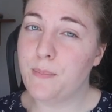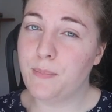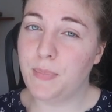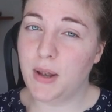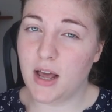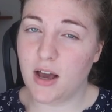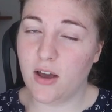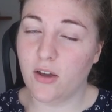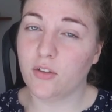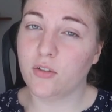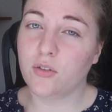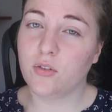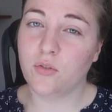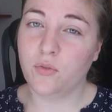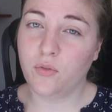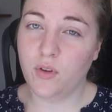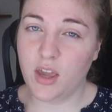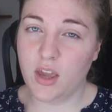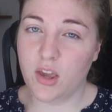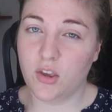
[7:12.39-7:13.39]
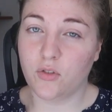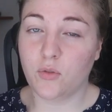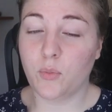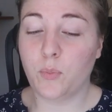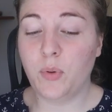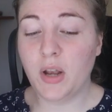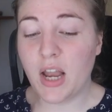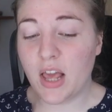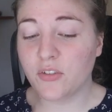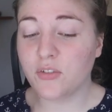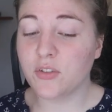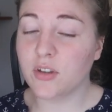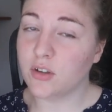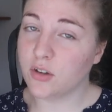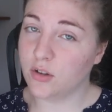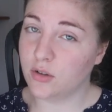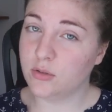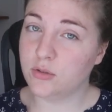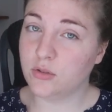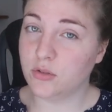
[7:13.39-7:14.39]
plus fees plus the
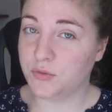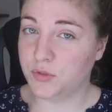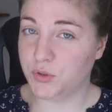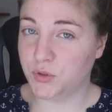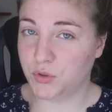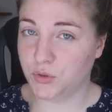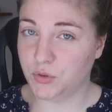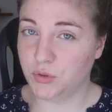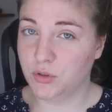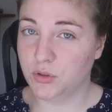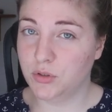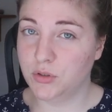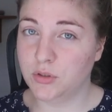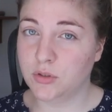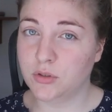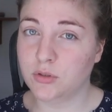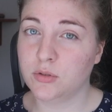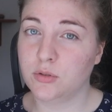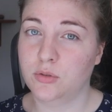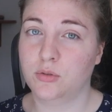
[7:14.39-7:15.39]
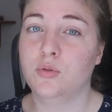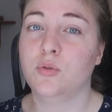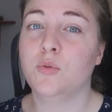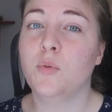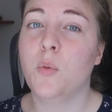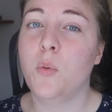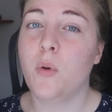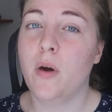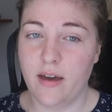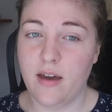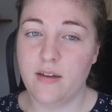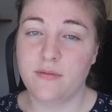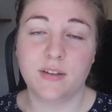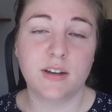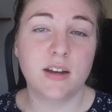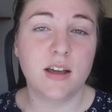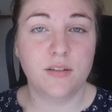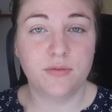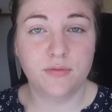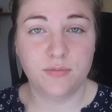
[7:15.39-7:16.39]
cost of your goods to have
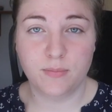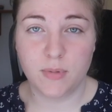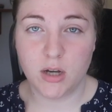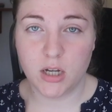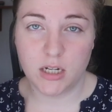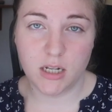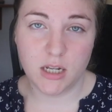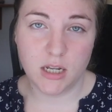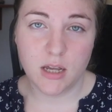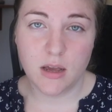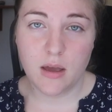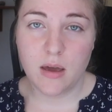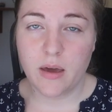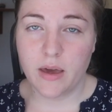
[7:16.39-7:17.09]
enough money